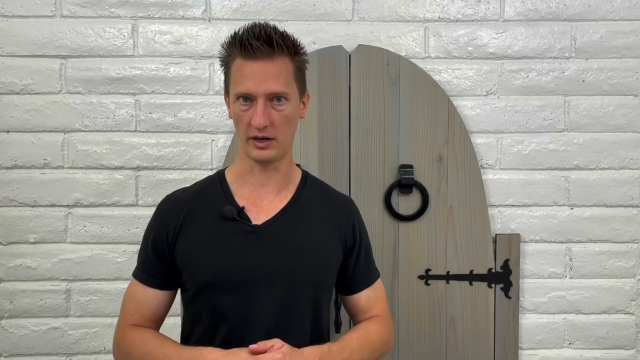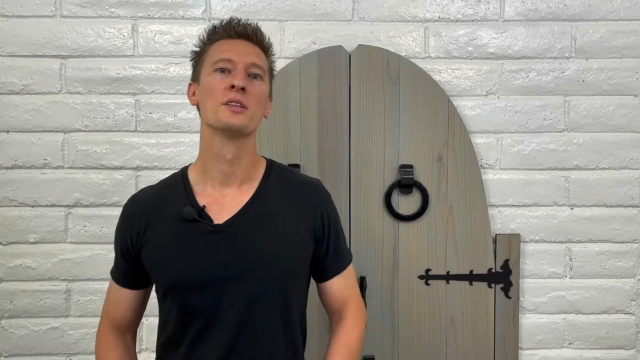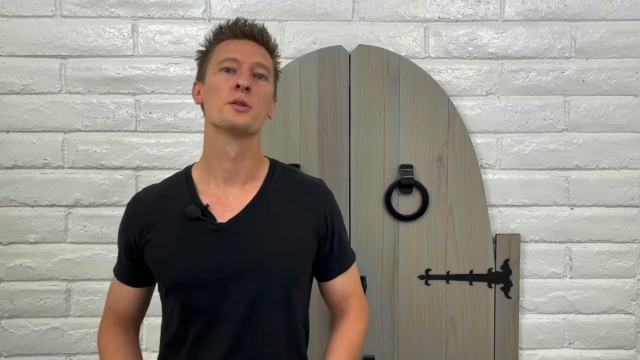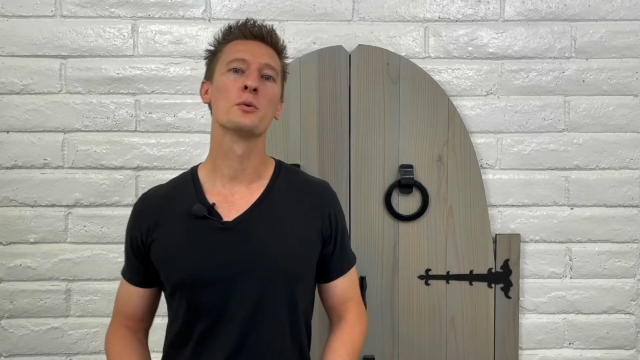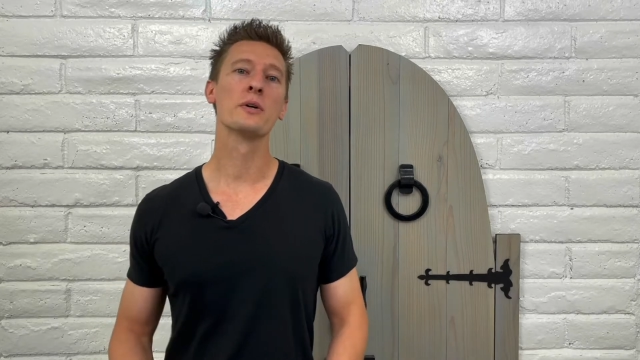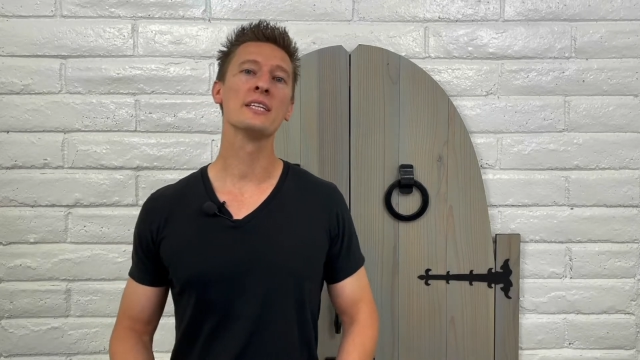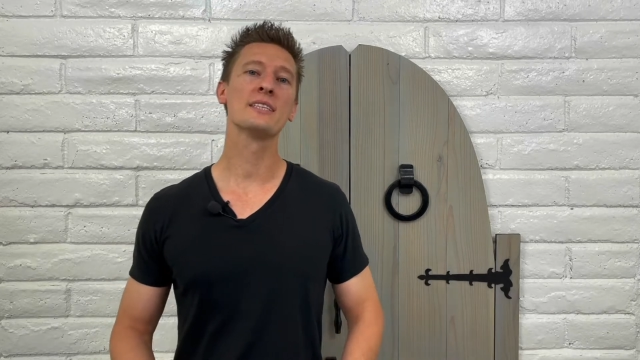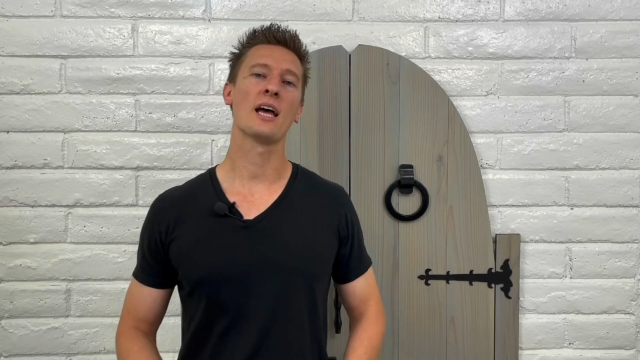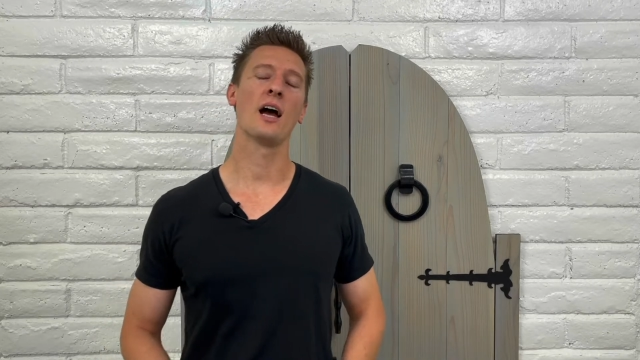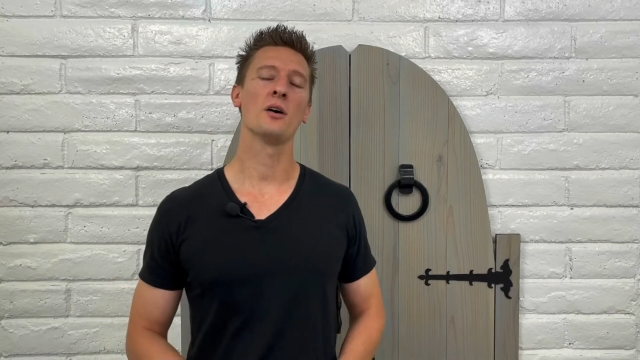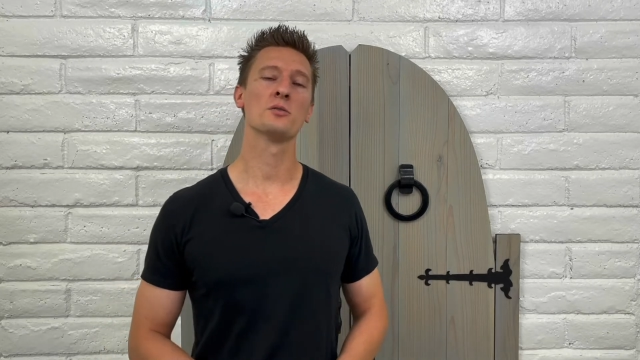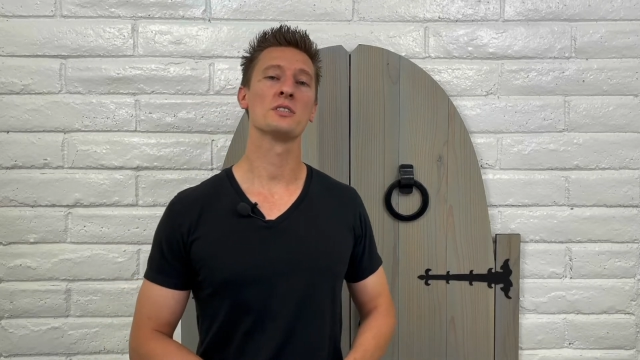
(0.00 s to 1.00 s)

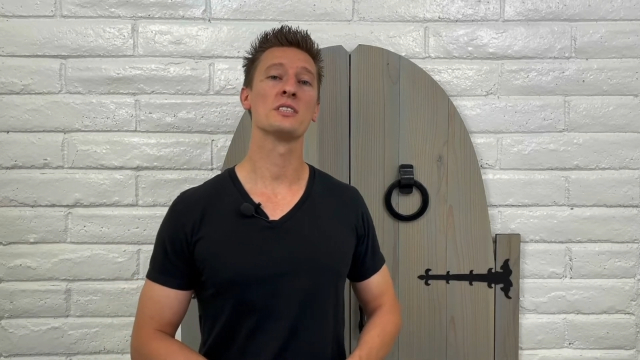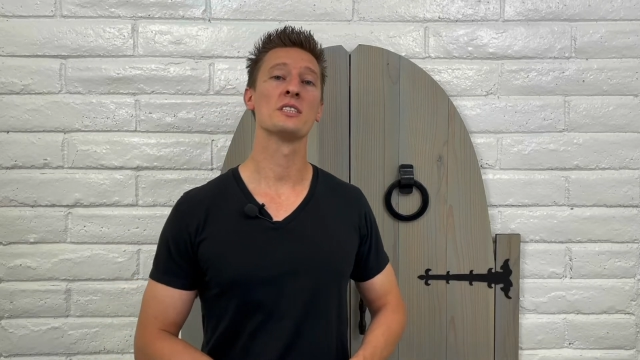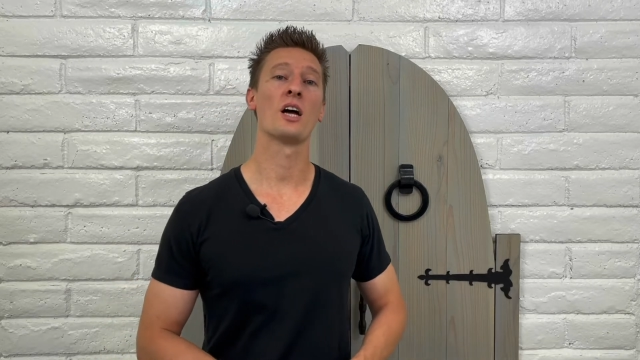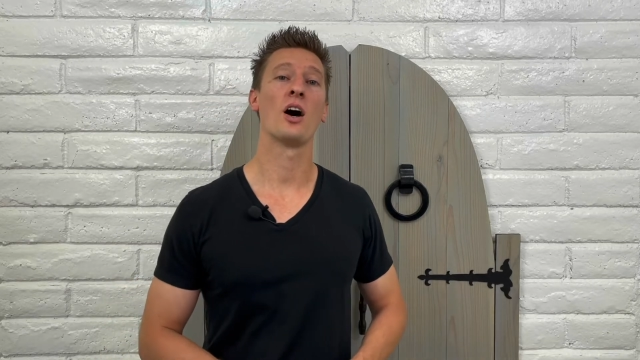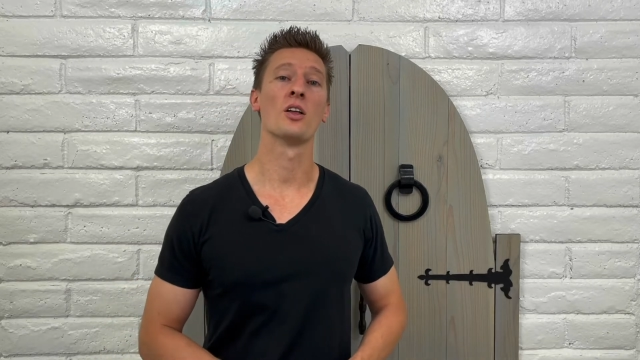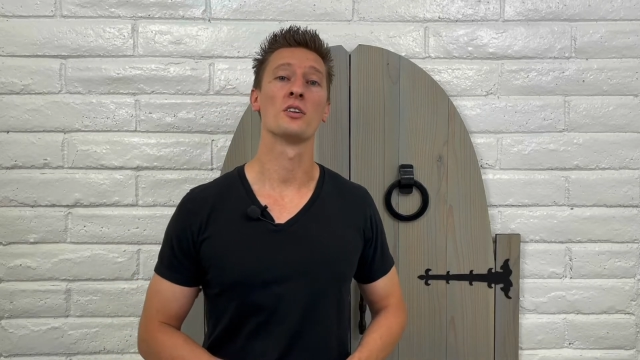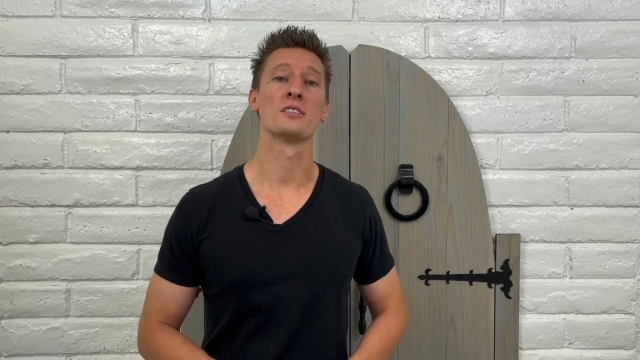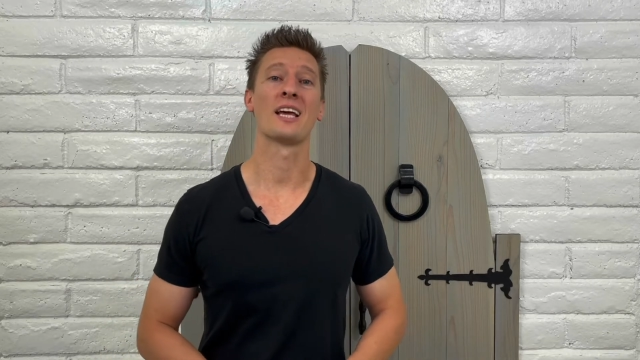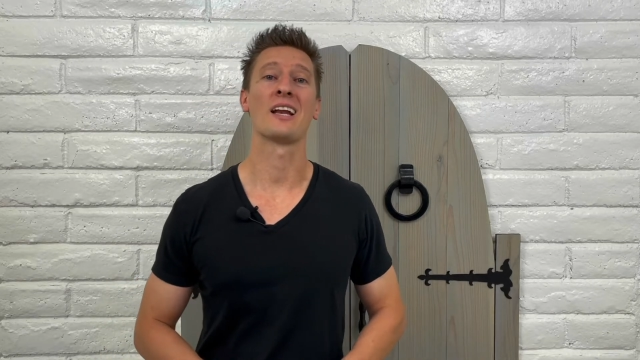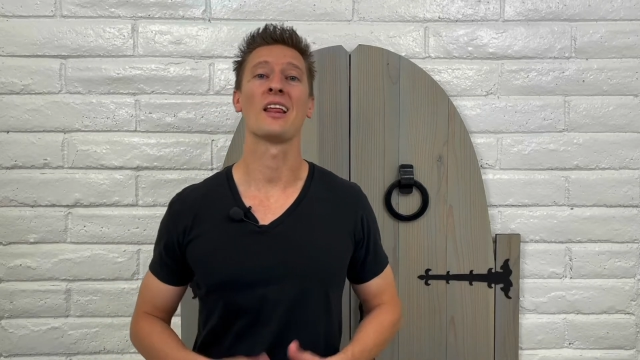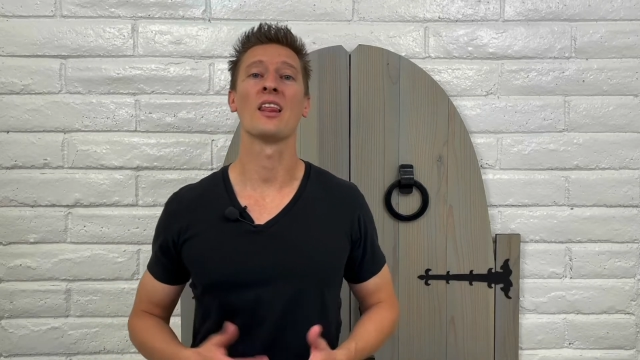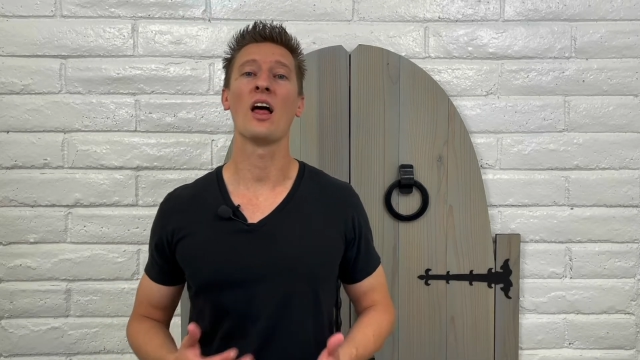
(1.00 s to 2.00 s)
$3,000 had
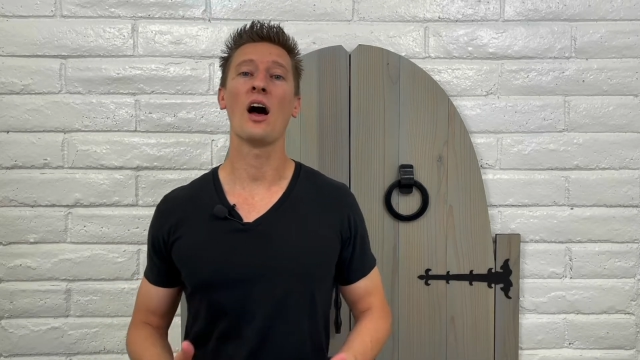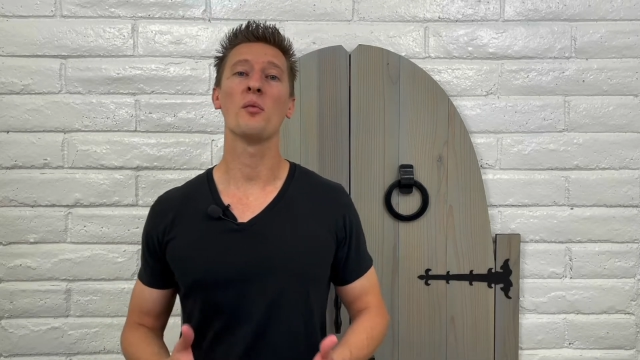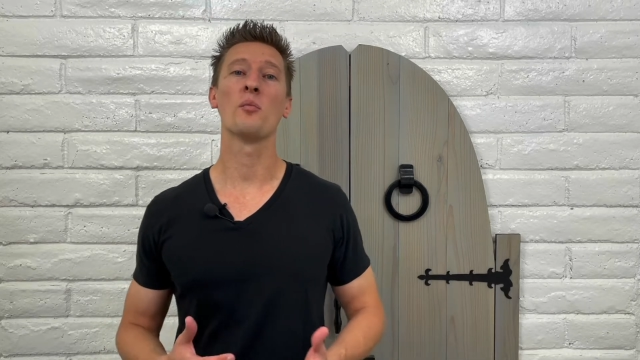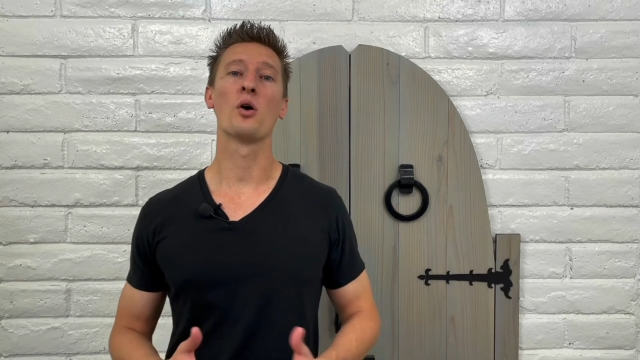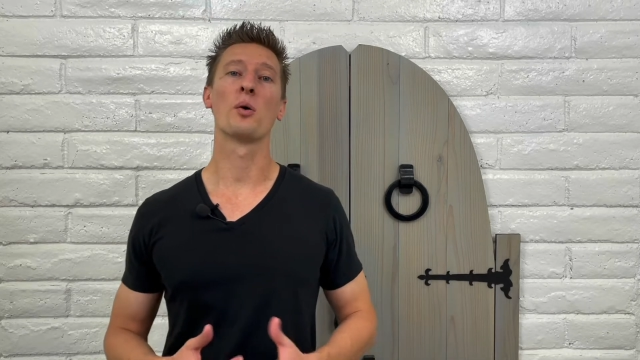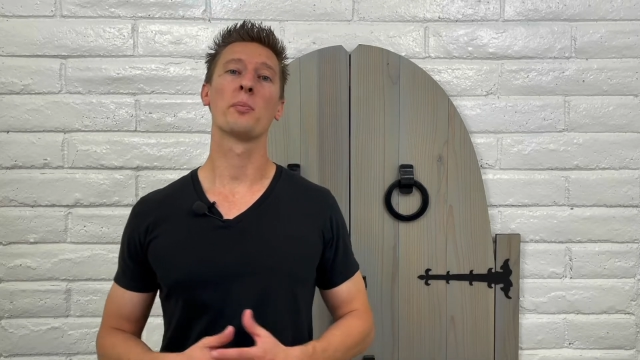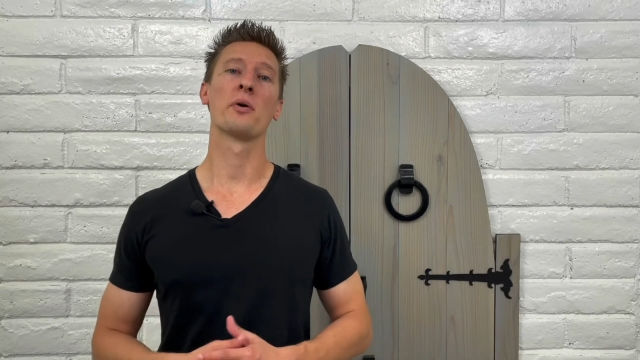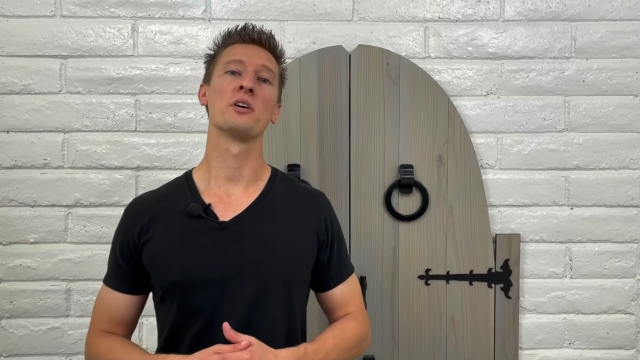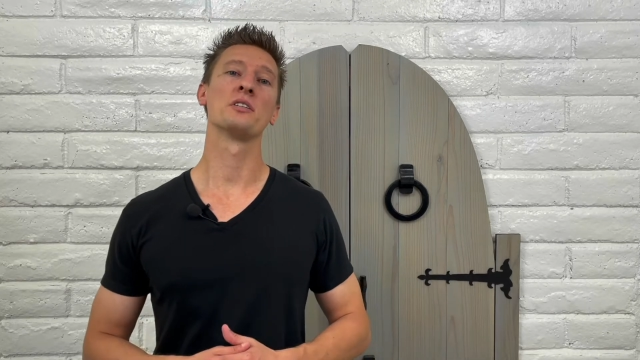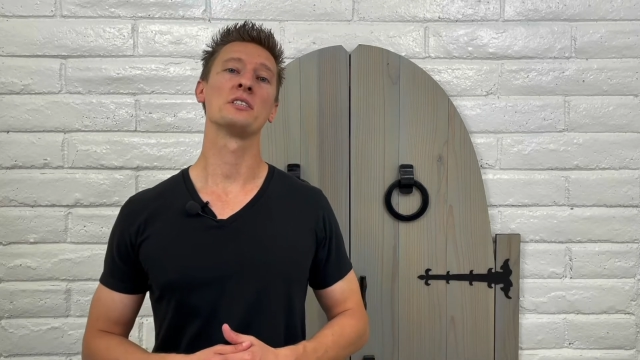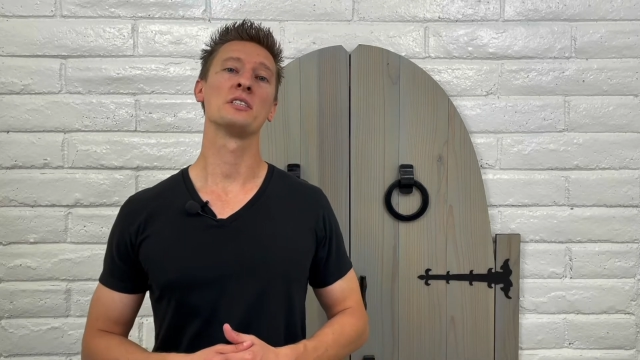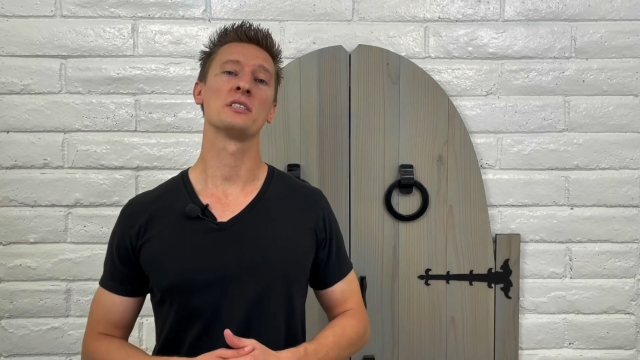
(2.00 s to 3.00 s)
a lot more
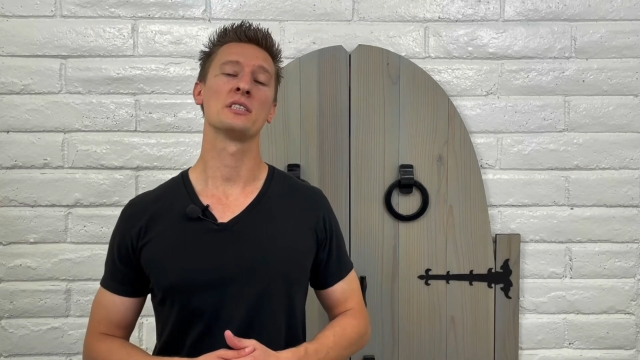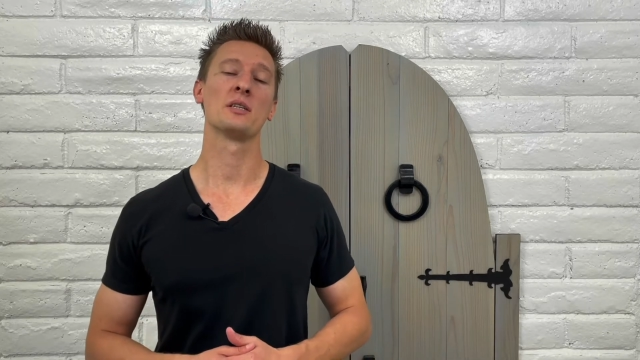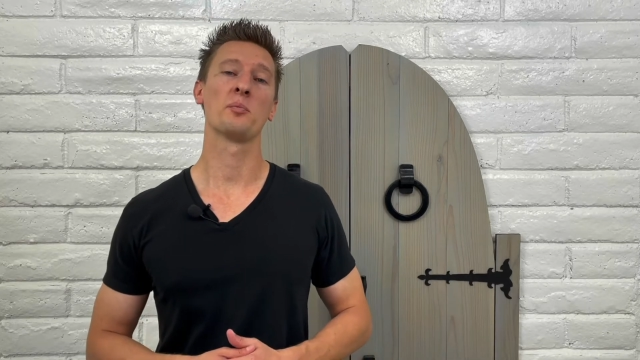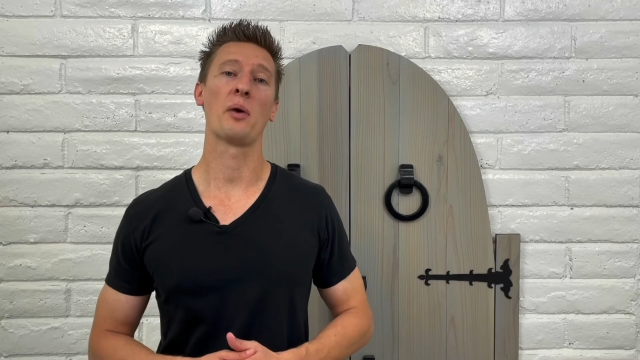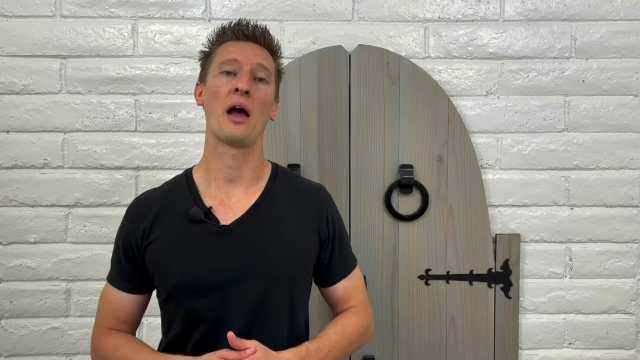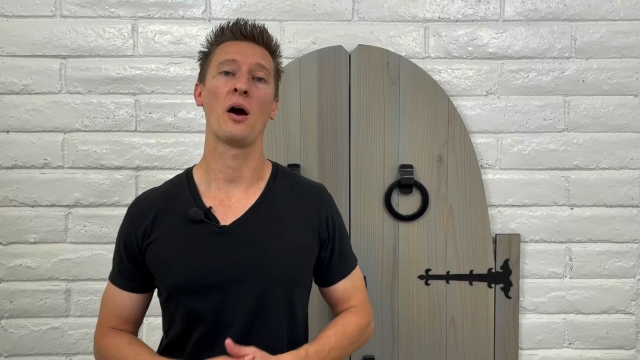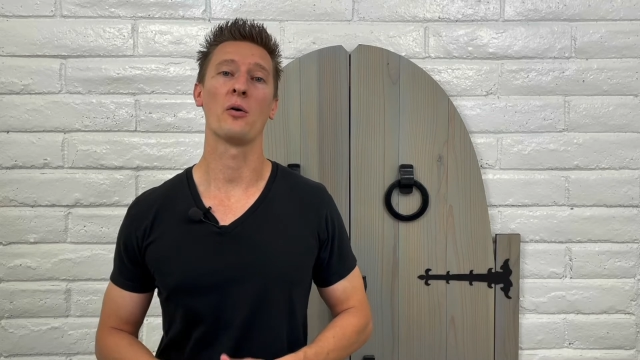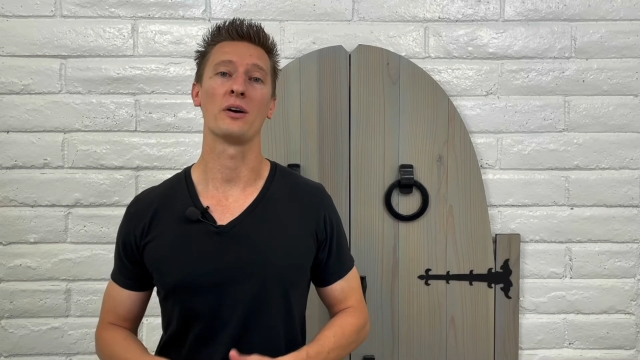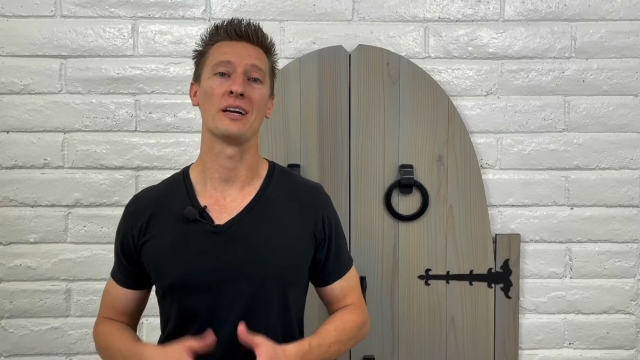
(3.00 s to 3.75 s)
purchasing power